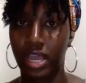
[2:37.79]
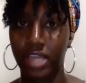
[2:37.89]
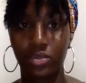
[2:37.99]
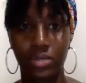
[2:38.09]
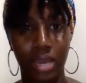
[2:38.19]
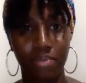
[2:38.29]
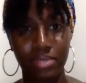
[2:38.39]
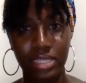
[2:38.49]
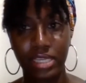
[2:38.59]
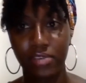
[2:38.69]
I do not
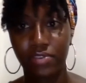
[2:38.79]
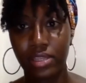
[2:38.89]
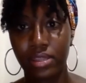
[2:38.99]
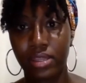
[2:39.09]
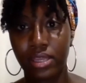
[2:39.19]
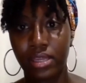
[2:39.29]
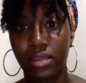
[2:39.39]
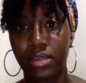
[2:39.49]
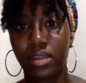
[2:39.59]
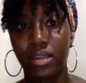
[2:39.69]
believe in
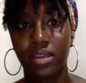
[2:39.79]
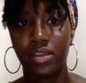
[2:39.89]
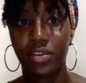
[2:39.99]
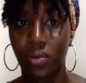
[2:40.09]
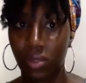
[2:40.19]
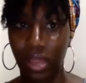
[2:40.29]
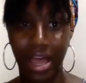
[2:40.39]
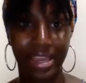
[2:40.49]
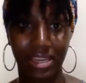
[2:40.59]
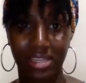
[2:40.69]

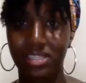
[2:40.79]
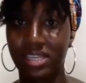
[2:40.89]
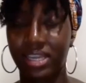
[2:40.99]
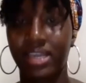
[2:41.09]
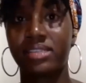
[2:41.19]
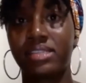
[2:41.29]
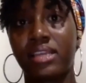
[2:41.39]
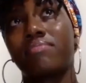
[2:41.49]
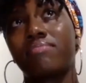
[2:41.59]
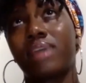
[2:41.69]
lying to kids and